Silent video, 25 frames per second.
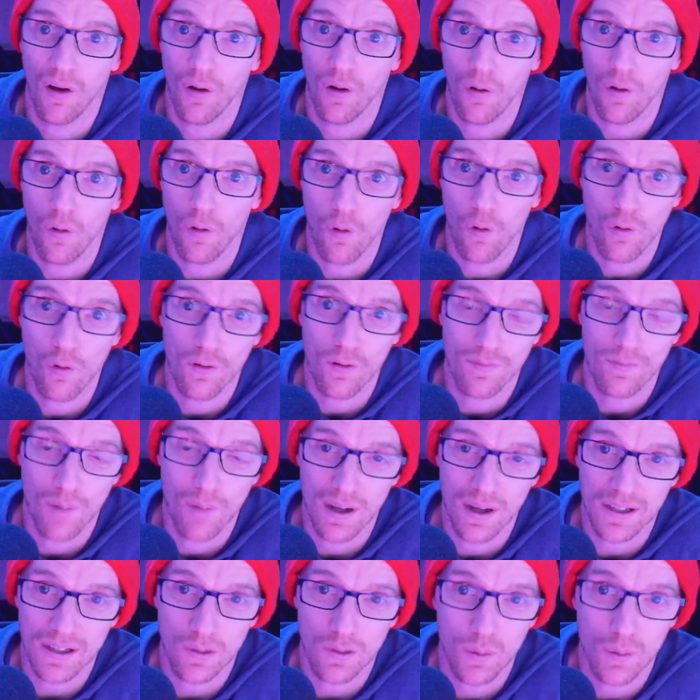all of
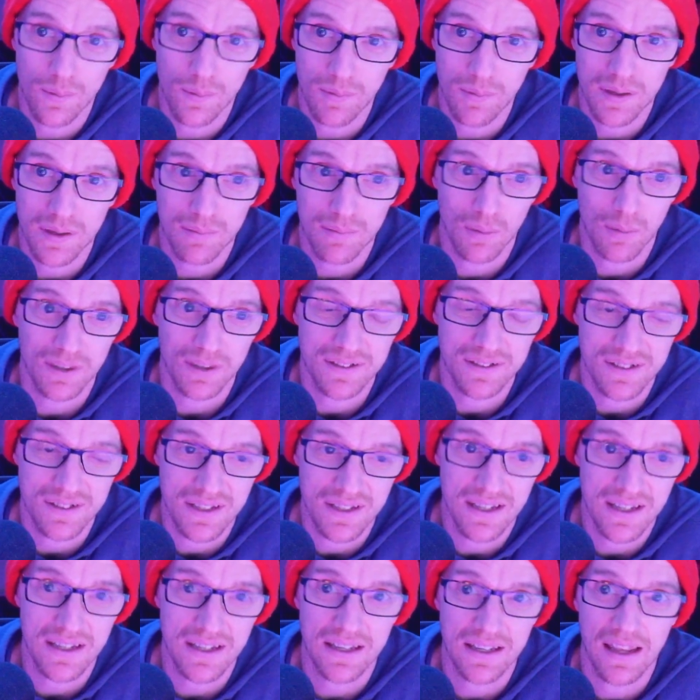my equipment, my
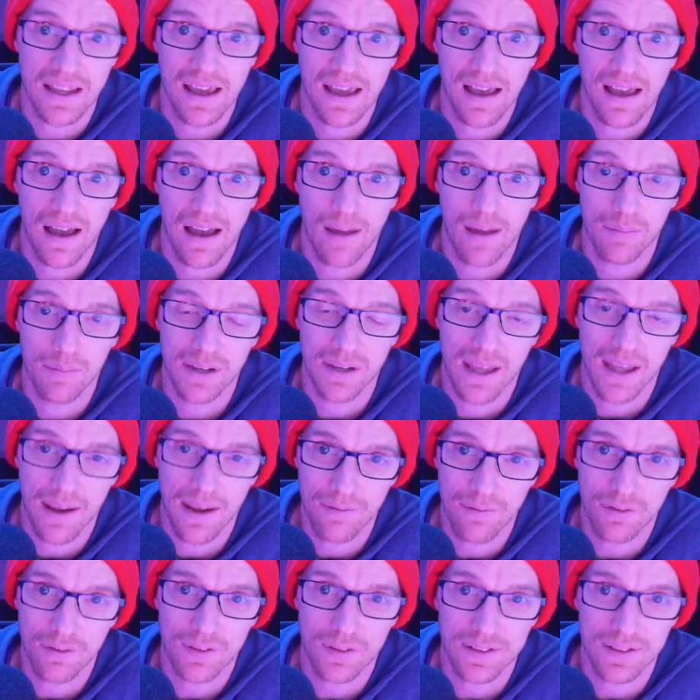seat, and
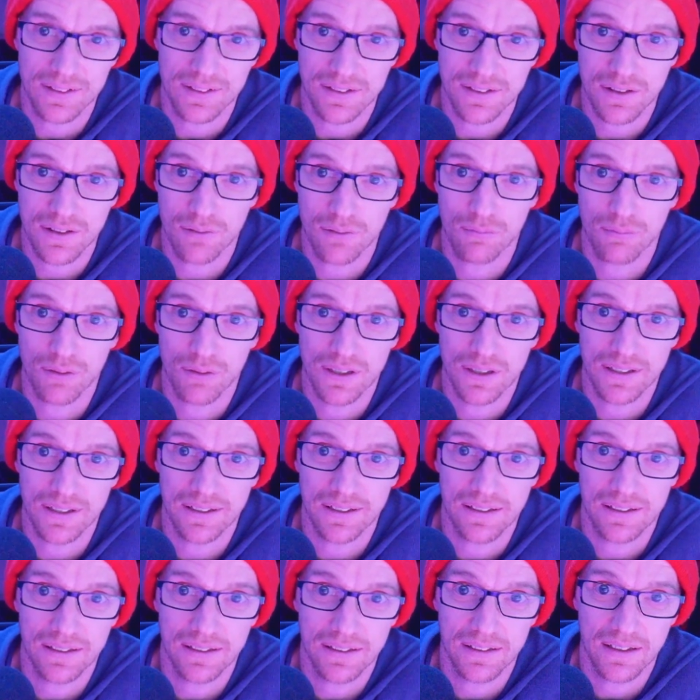everything to the
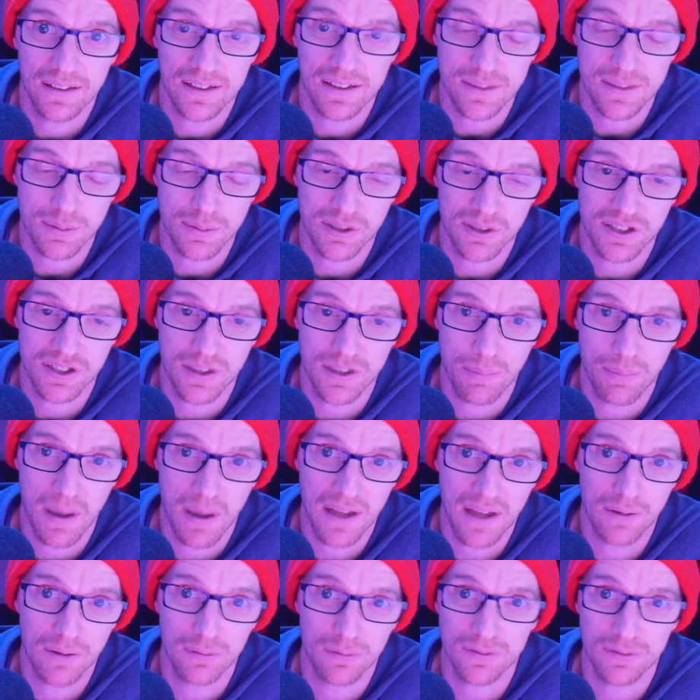rig, especially the
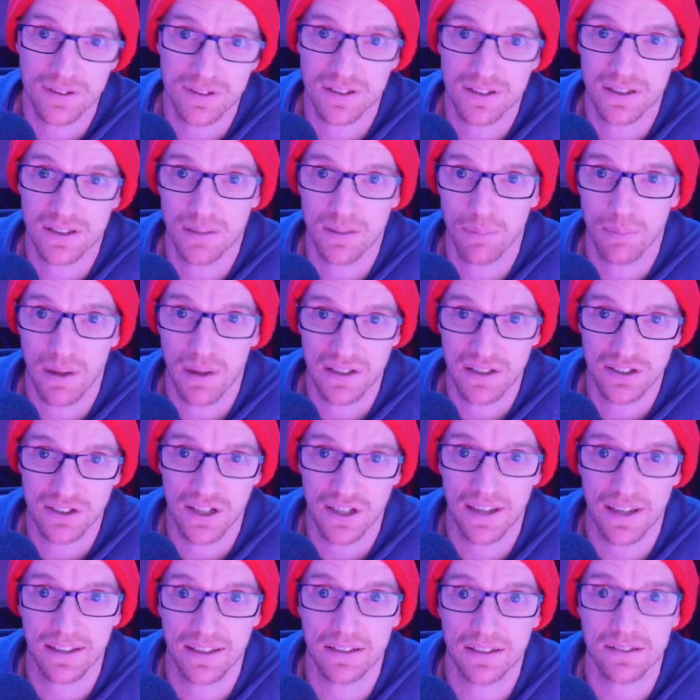pedals and the bass
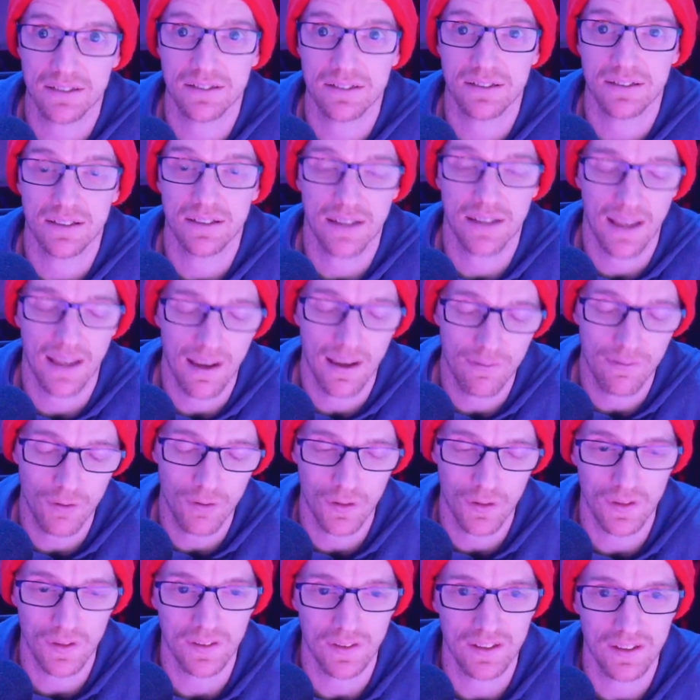shakers and
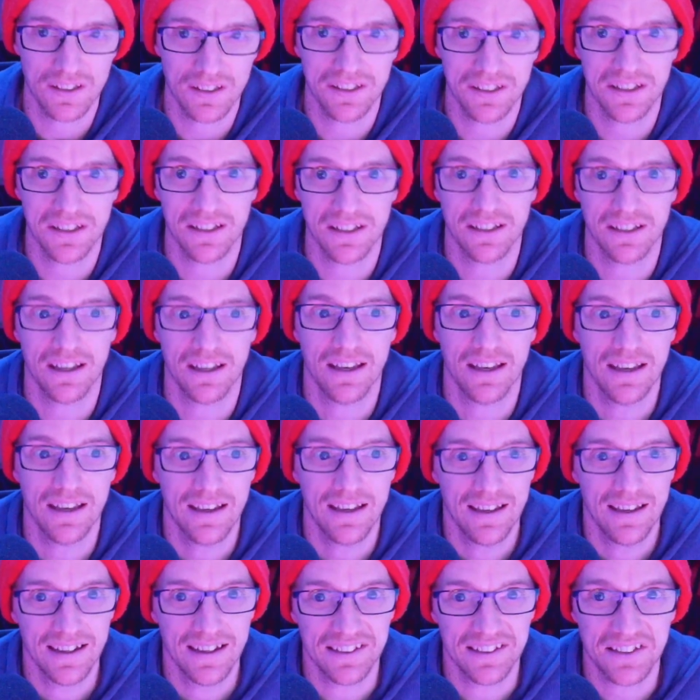everything that you need.
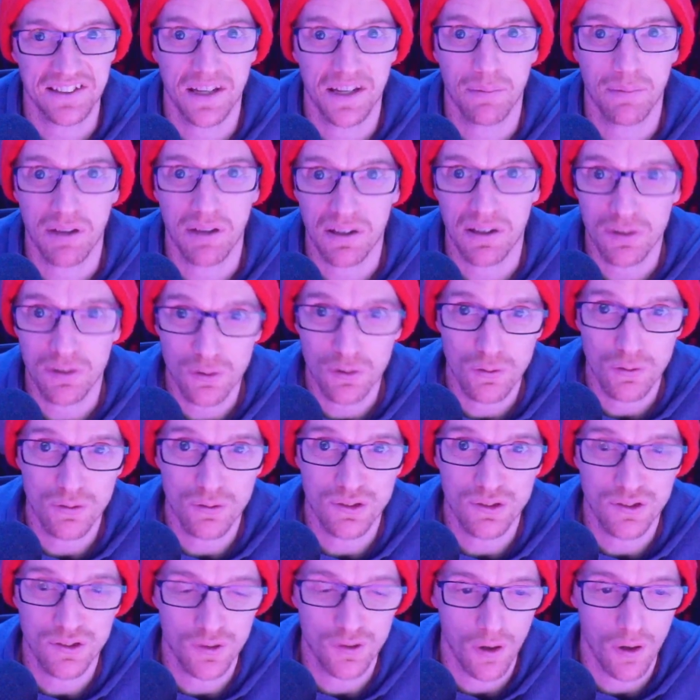It's going to be a
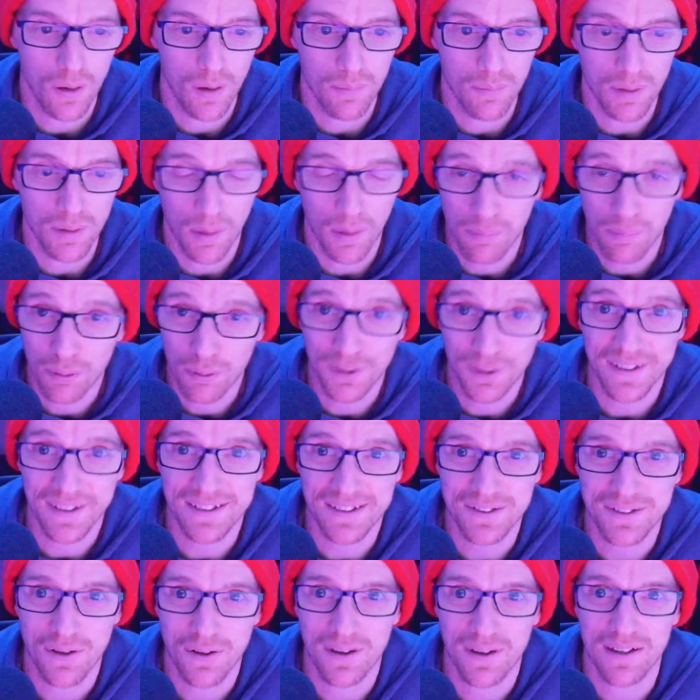huge job, but I'm pretty
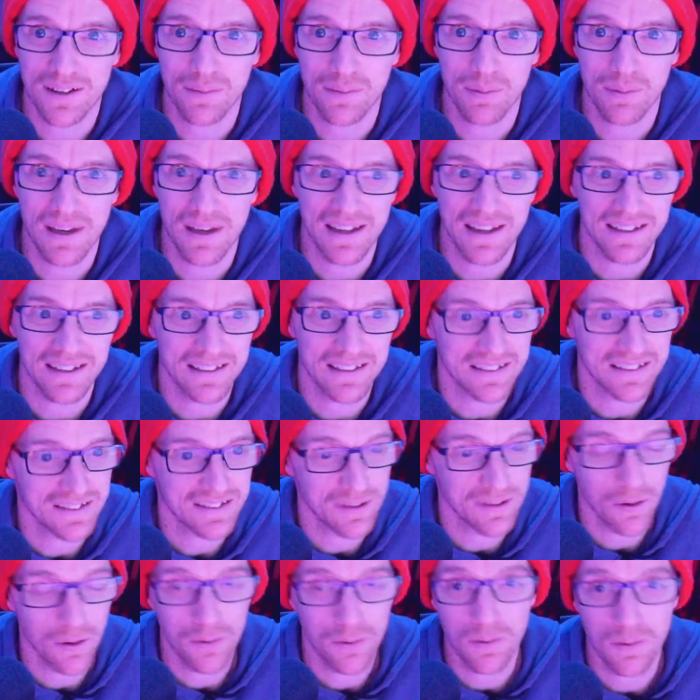excited about it.
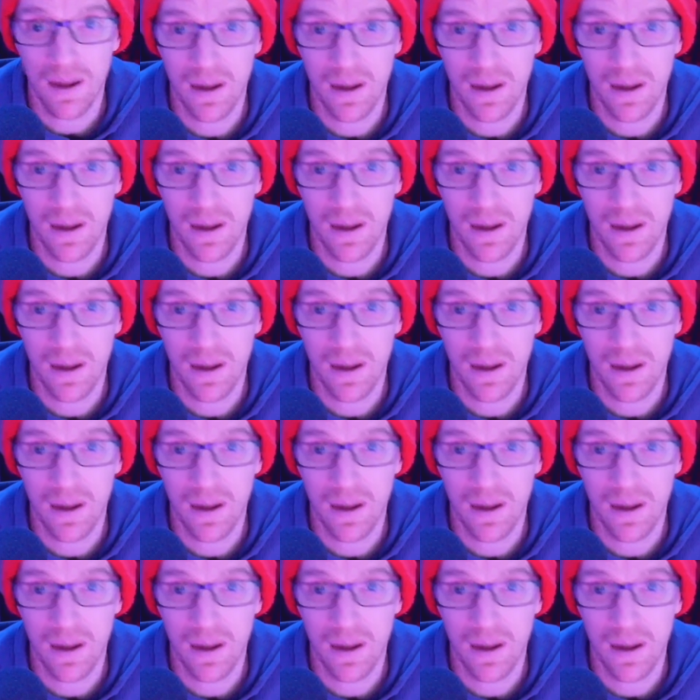So